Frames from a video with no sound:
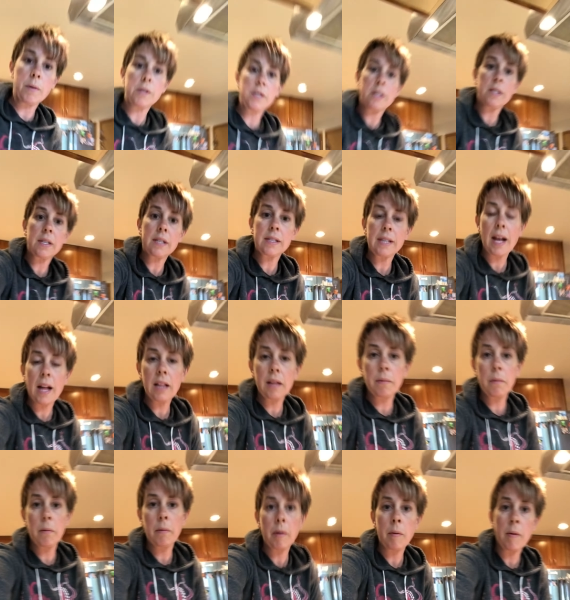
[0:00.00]
which is exactly
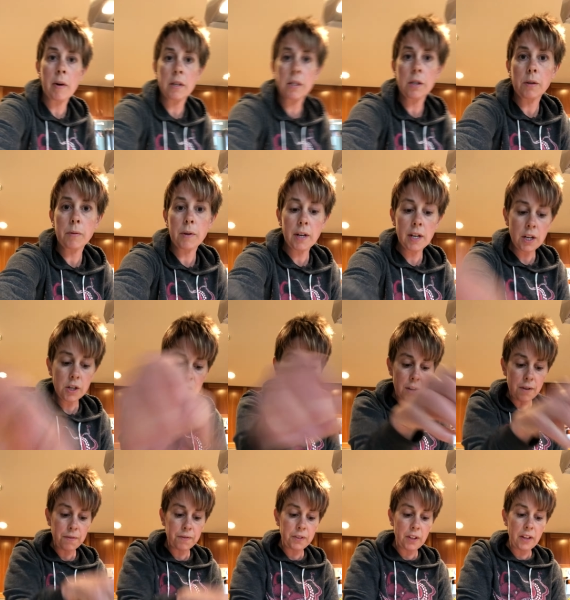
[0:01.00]
what we want. So we're gonna try
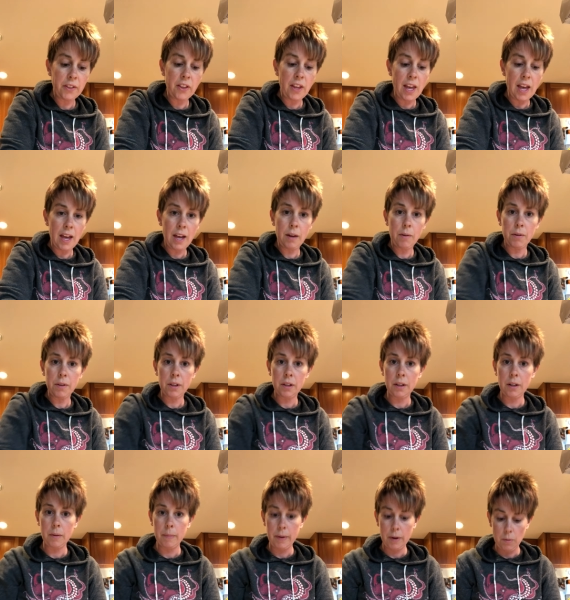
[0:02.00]
to flood the egg with a
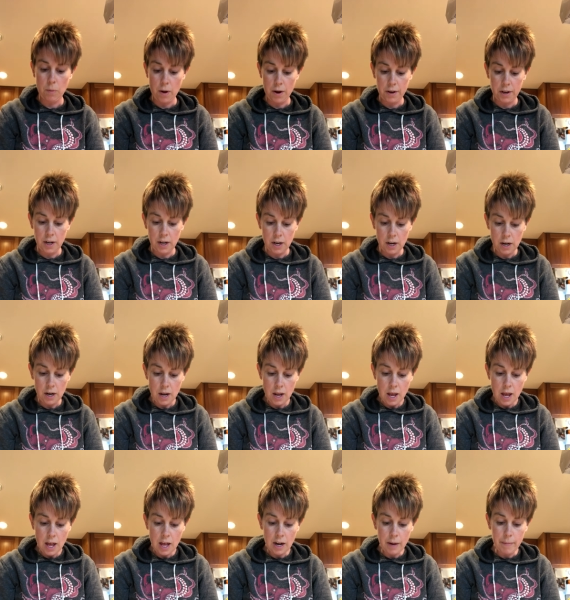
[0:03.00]
little bit of water here,
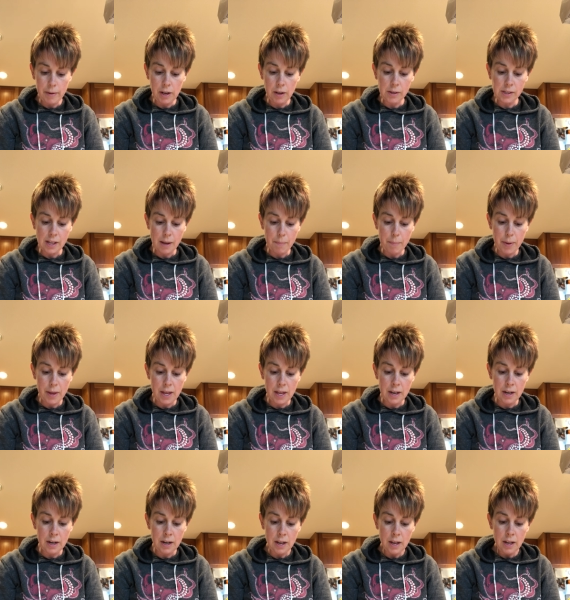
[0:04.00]
and I'm gonna use that
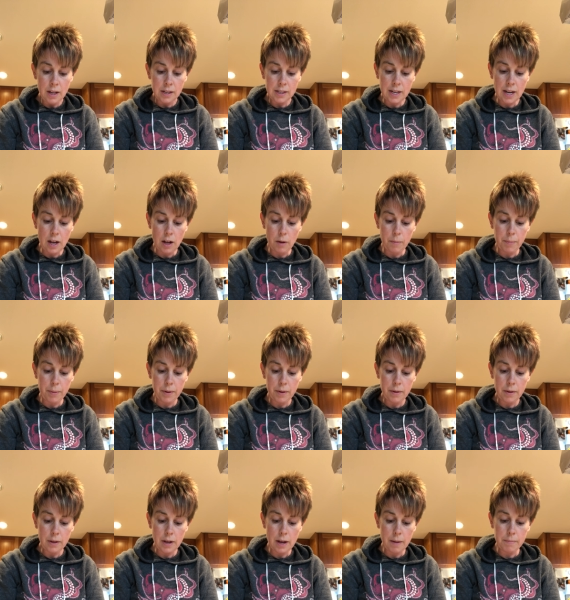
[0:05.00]
pin to help
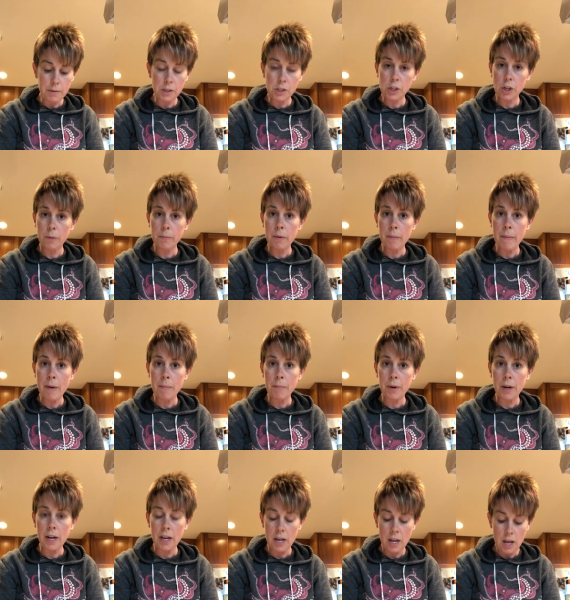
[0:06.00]
disturb the
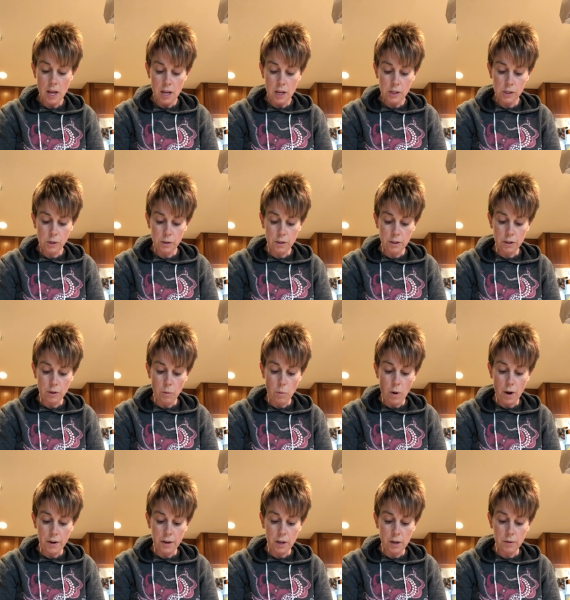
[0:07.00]
membrane so that the
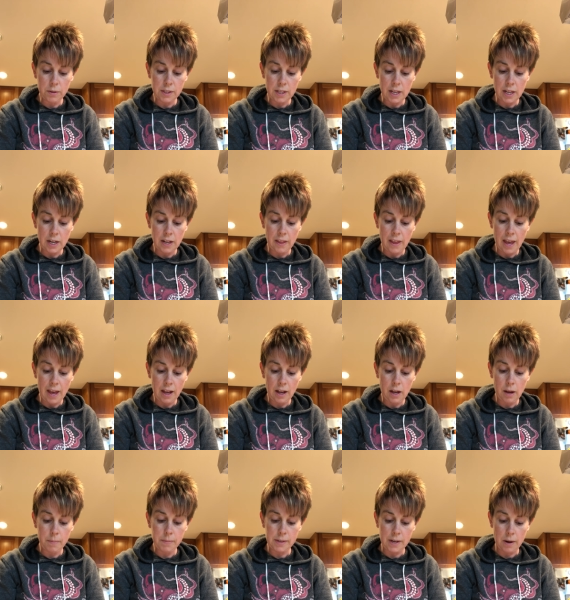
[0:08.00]
water goes in and the egg
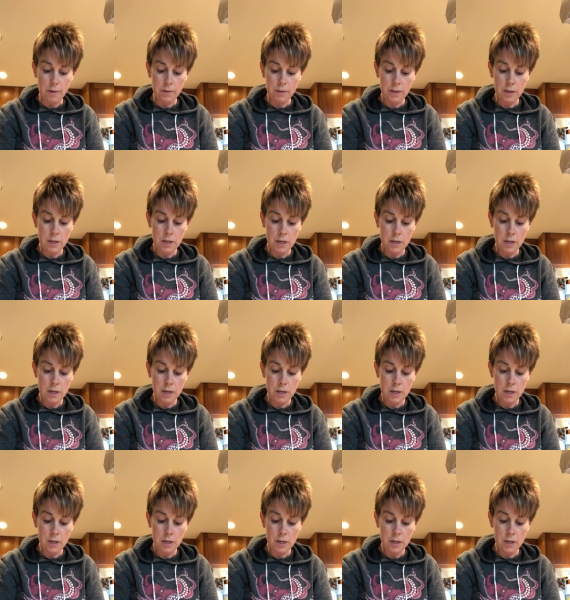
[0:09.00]
comes out.